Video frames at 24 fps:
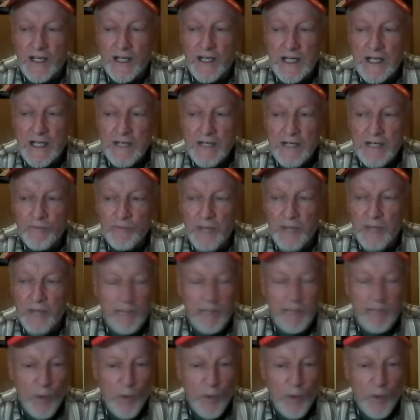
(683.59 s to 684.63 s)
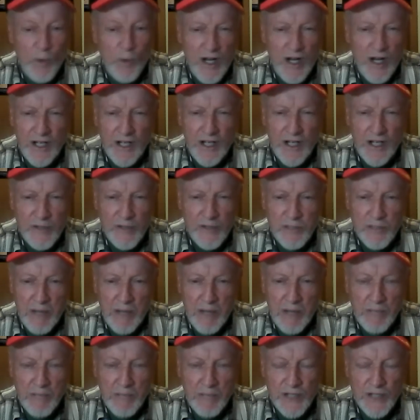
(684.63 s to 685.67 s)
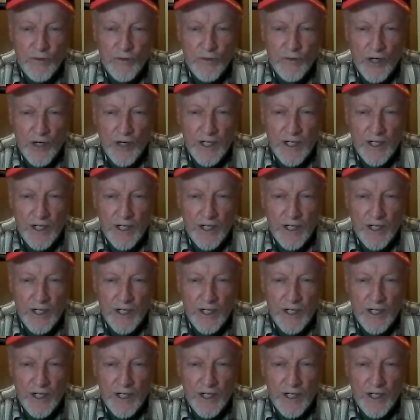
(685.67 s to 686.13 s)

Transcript: And from that point on, he was my best friend.